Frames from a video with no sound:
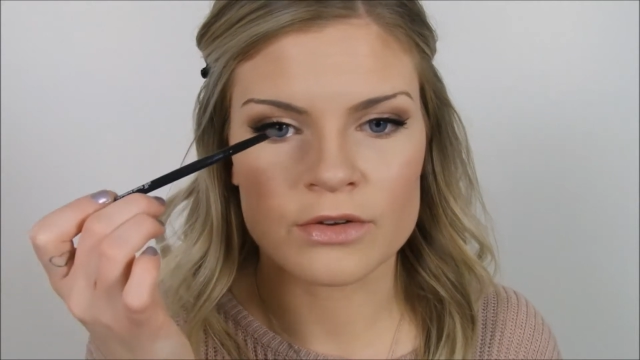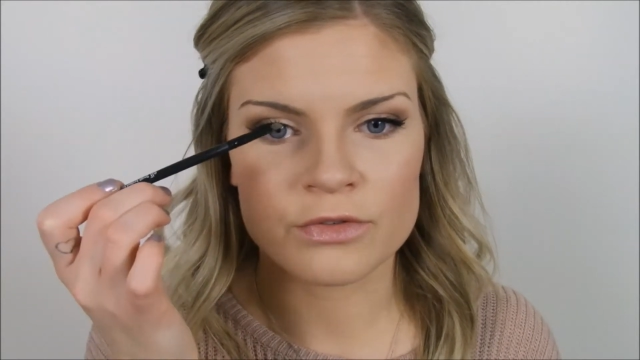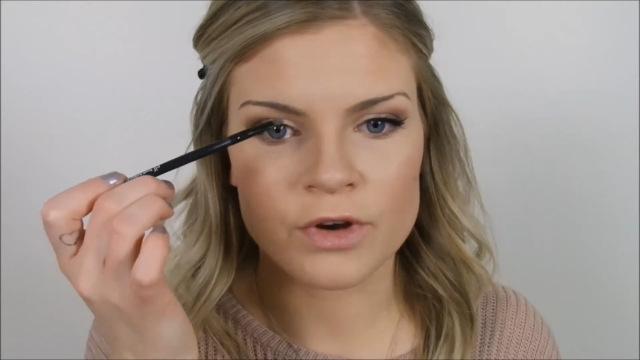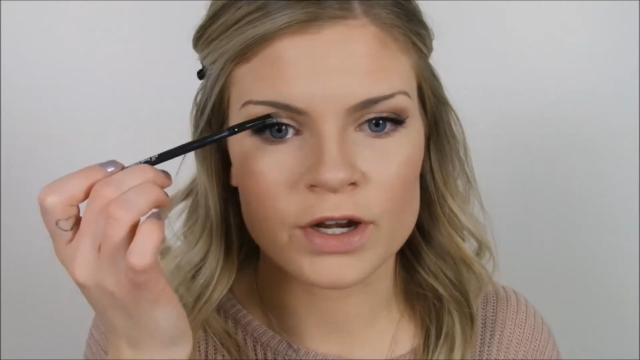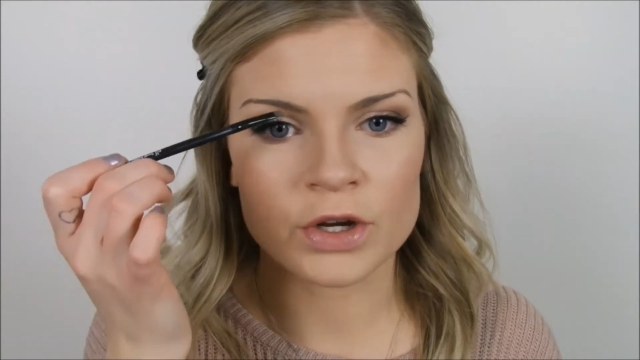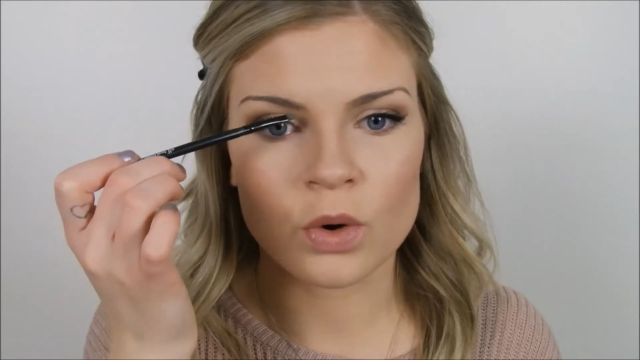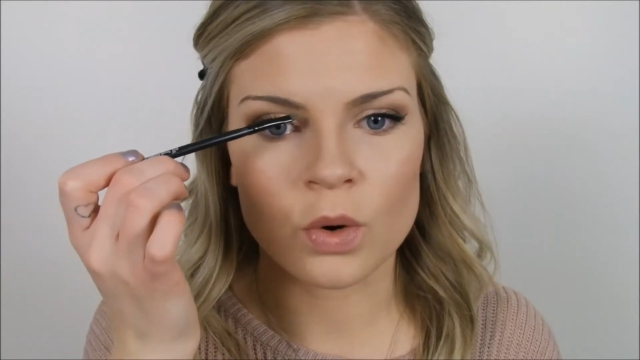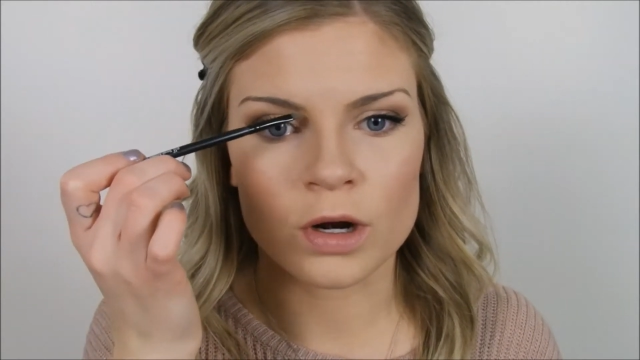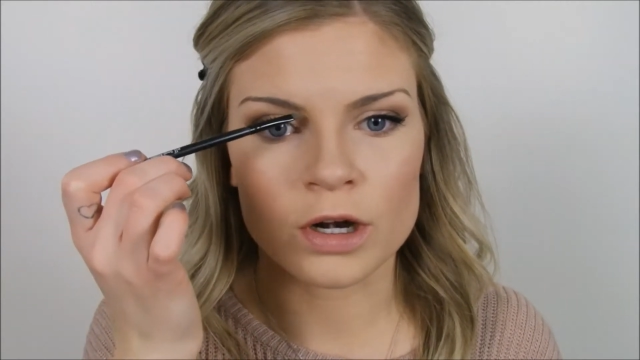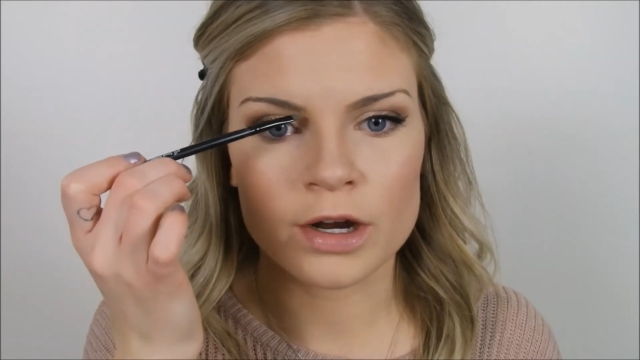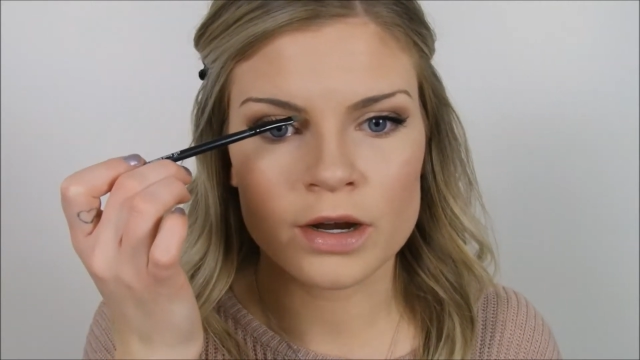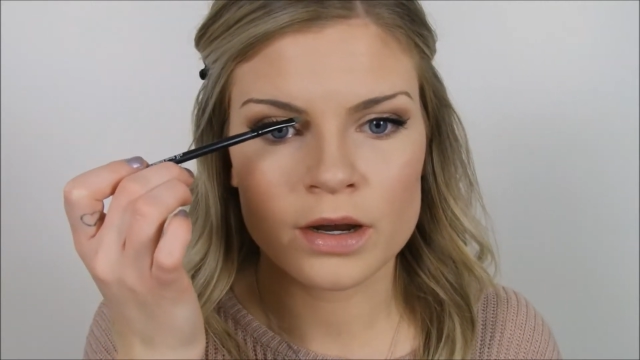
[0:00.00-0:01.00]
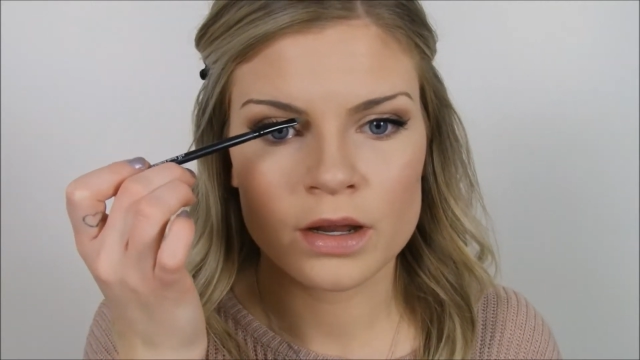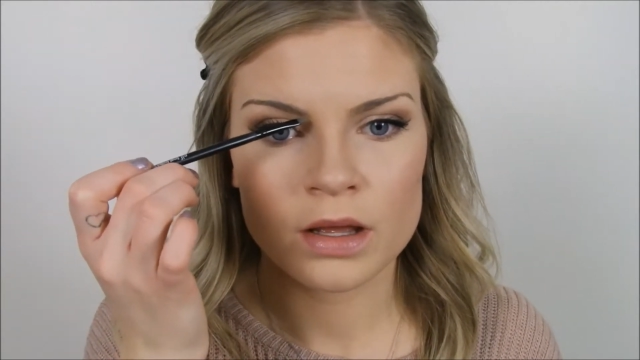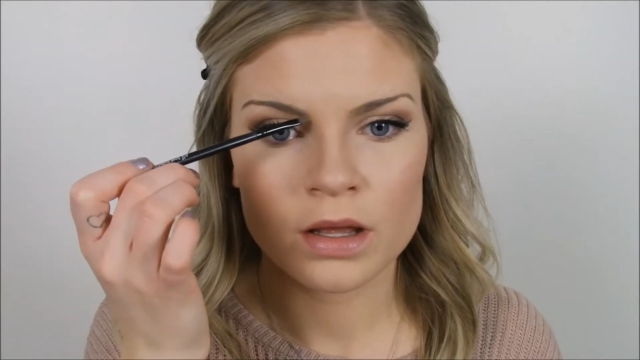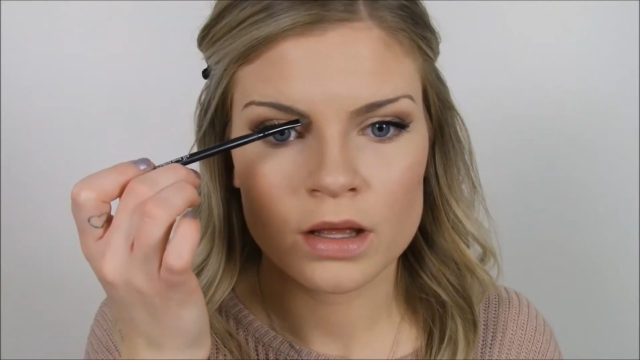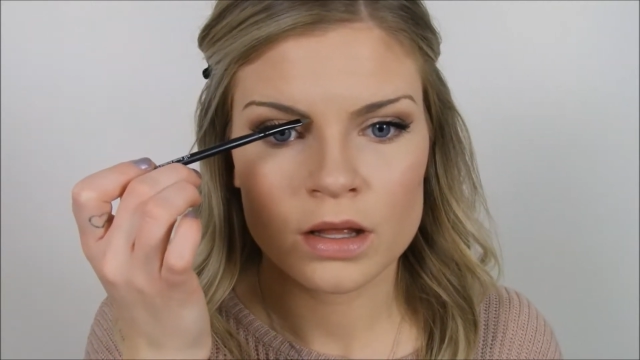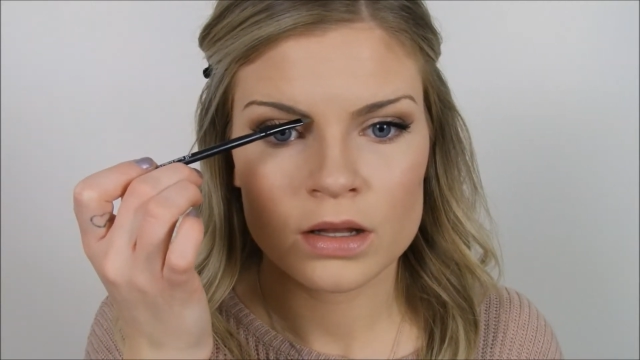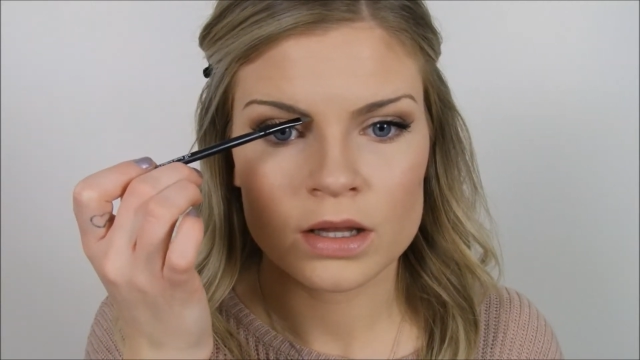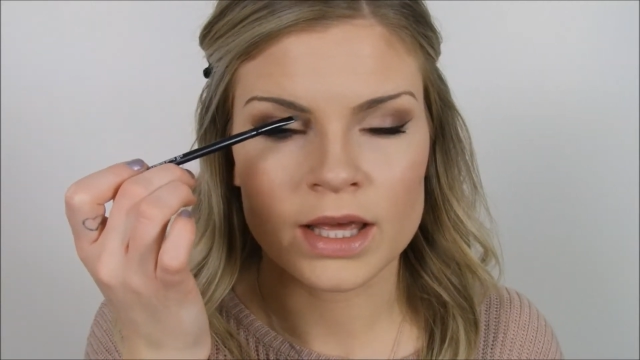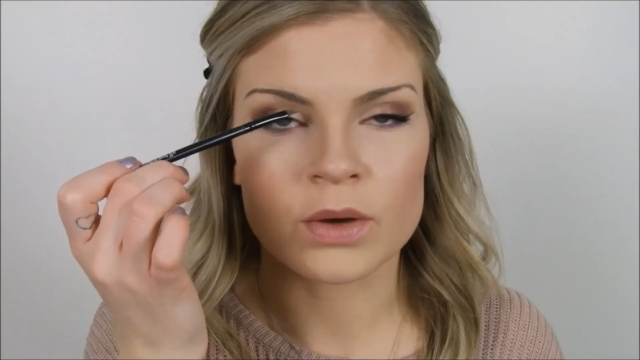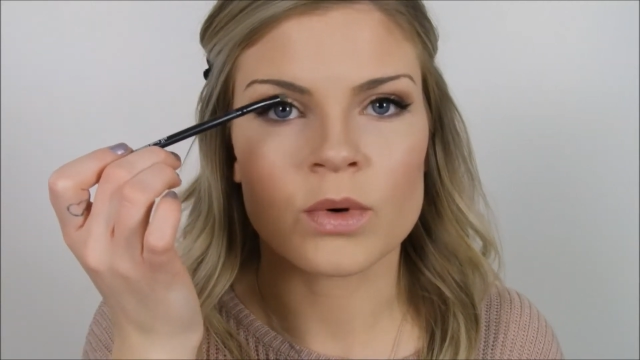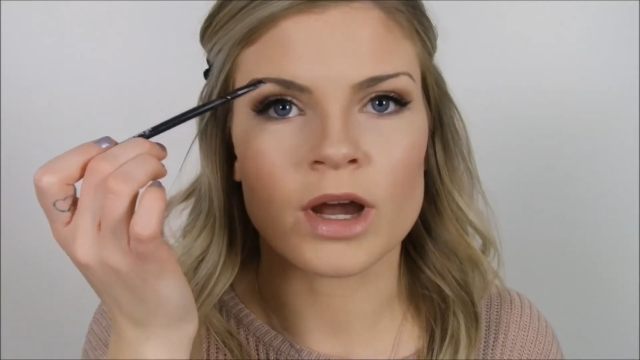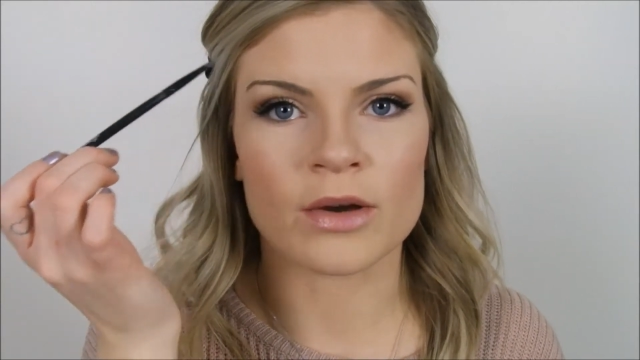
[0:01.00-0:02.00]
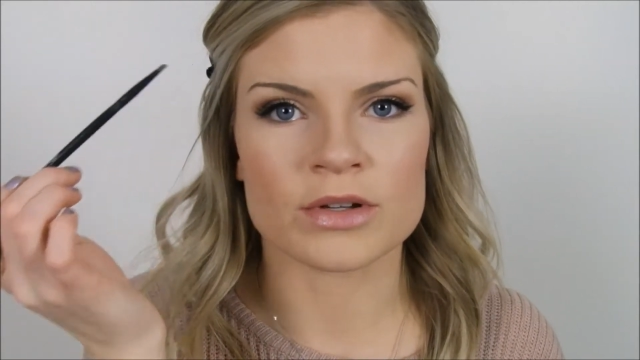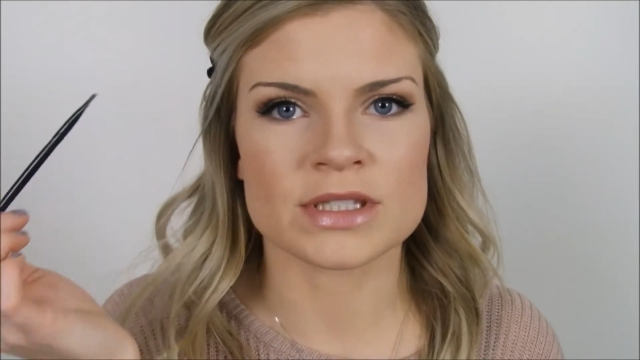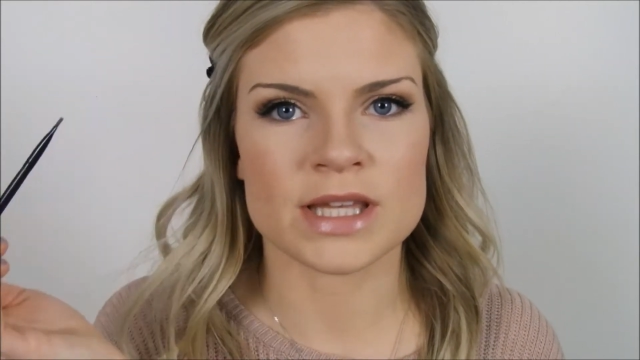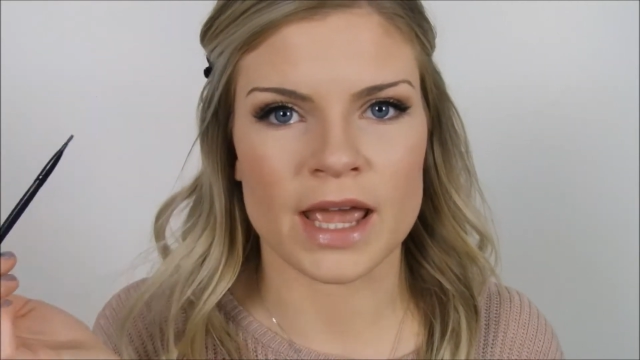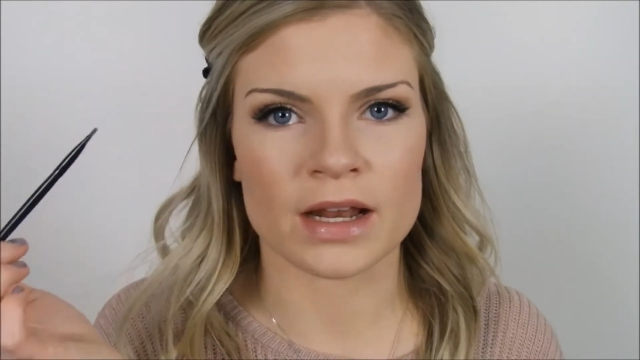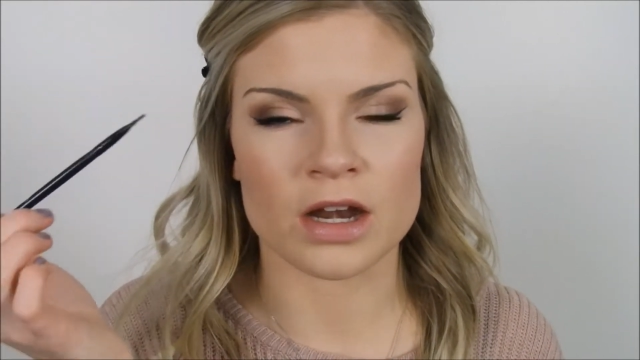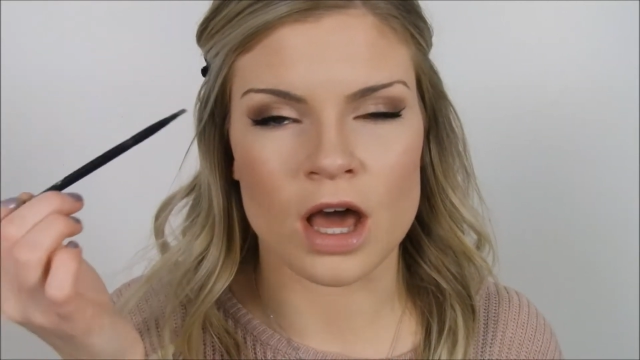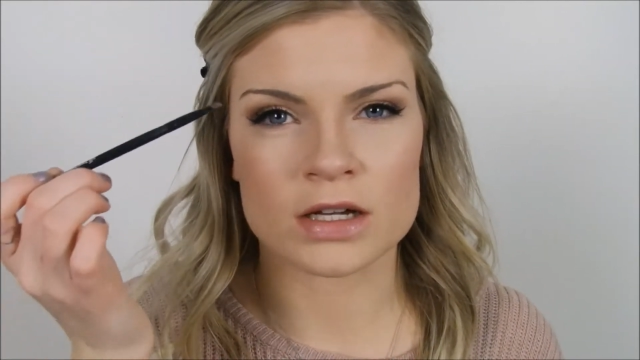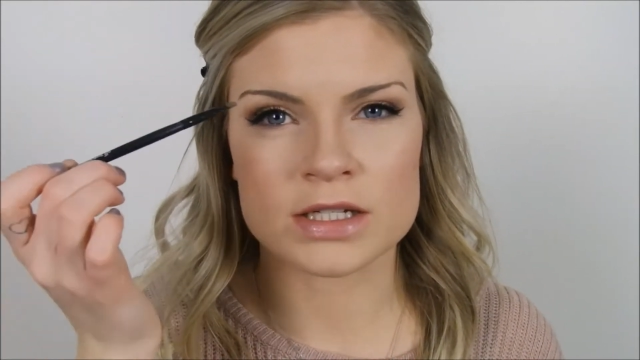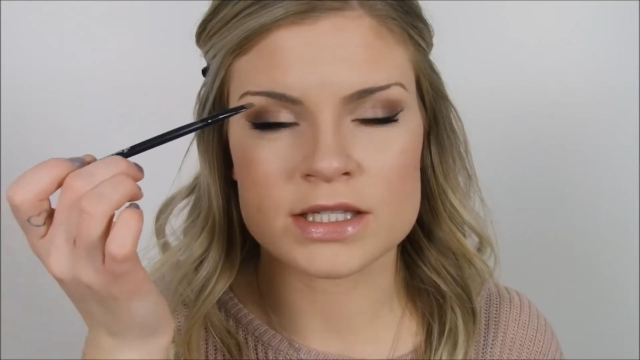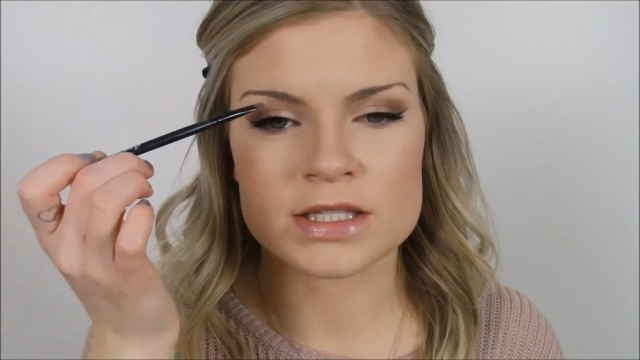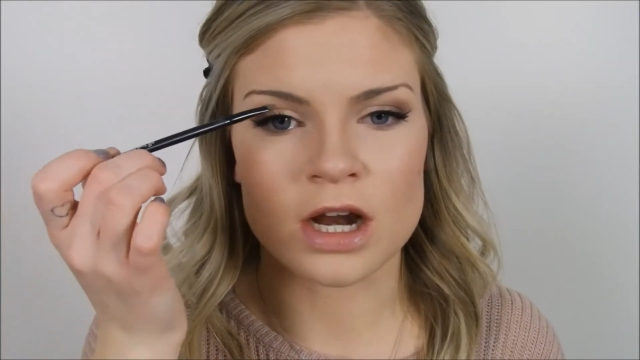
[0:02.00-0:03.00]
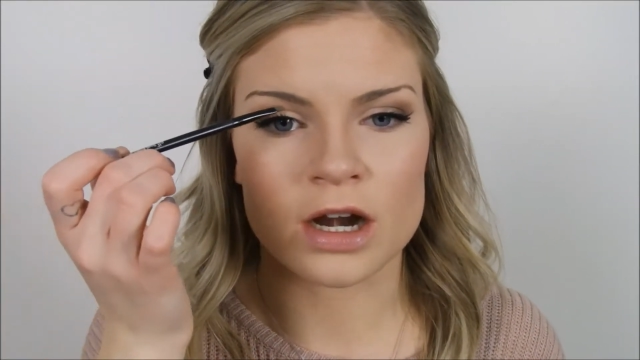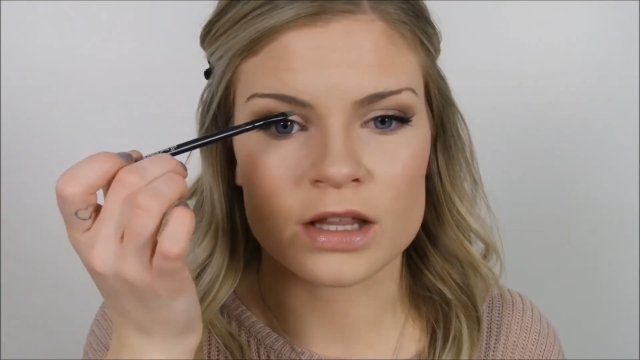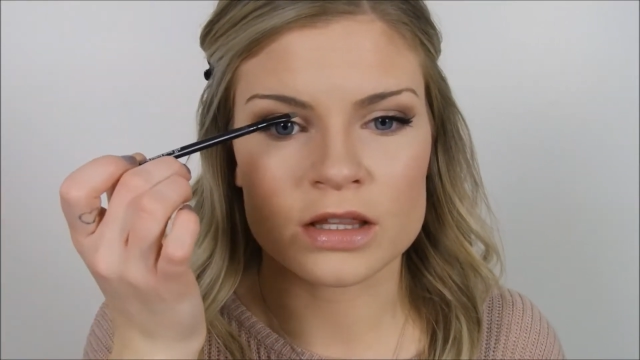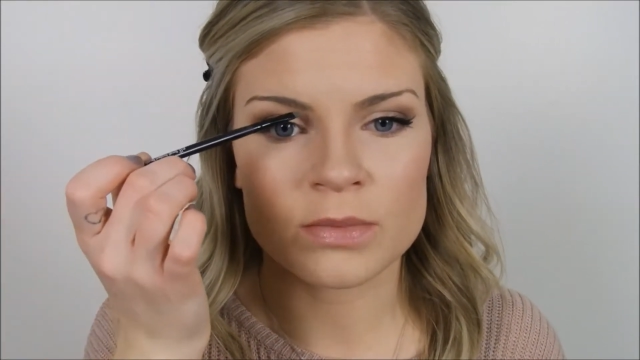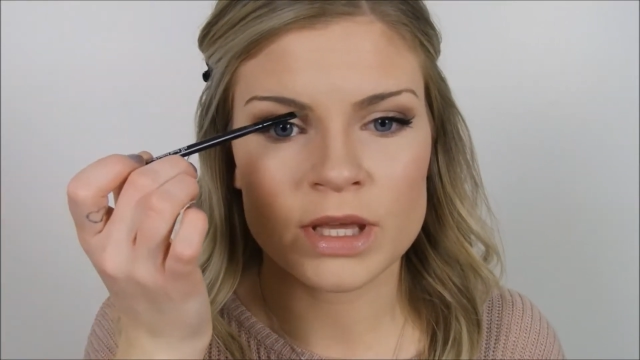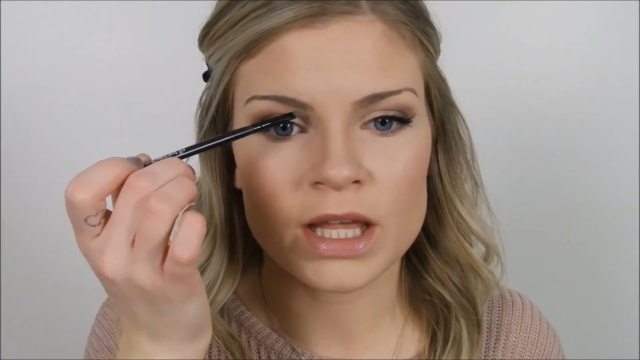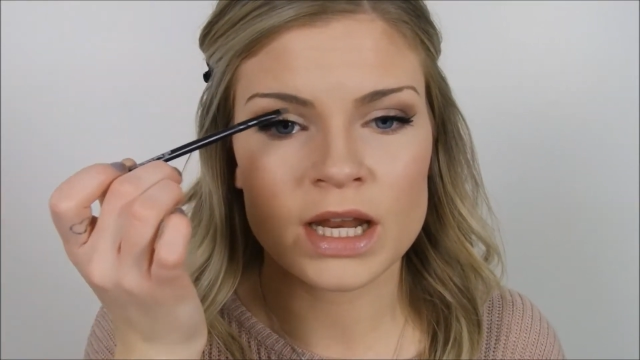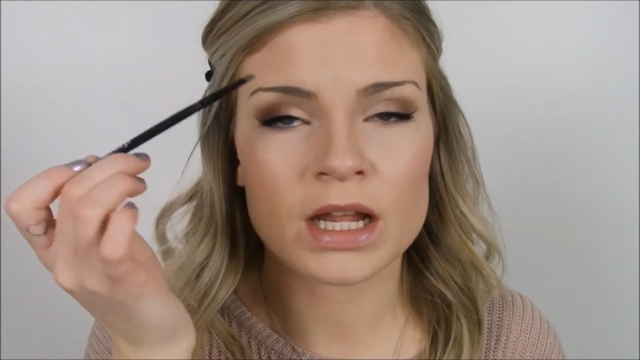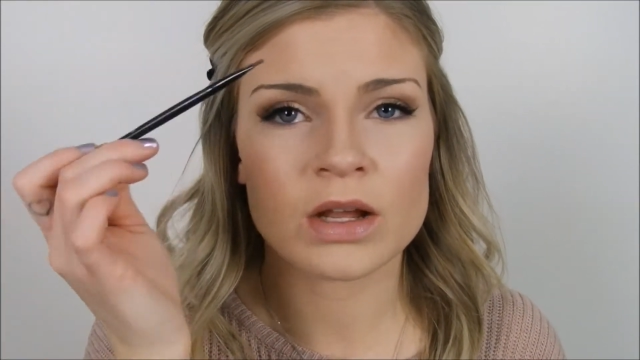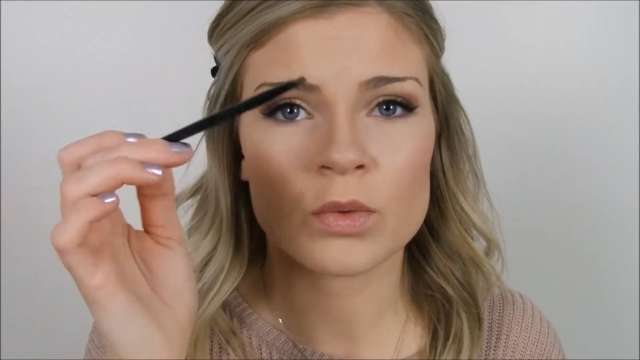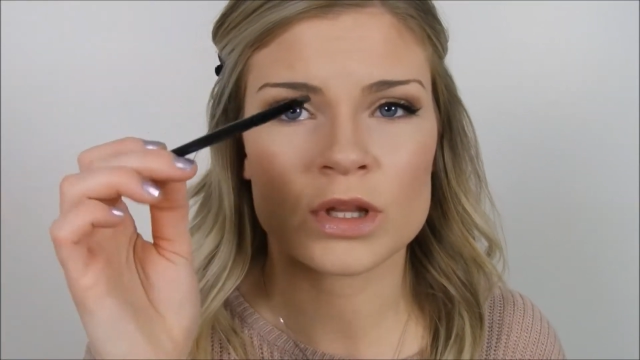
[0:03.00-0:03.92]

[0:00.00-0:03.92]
front corner, like where I was saying not to start at the beginning,